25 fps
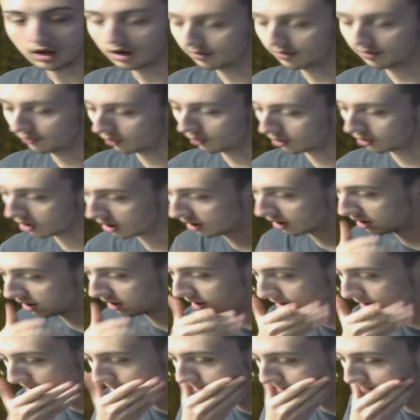Unfortunately,
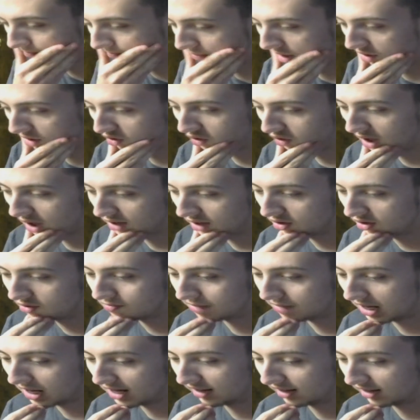I tried to
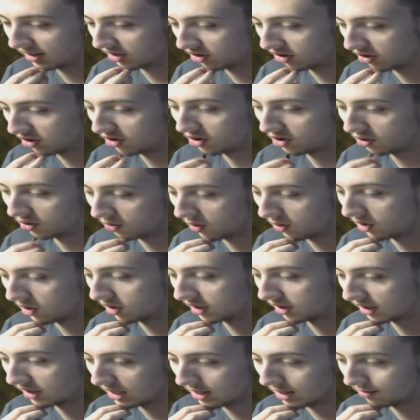buy like studio
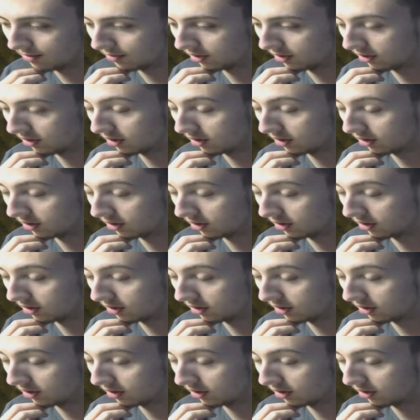quality camera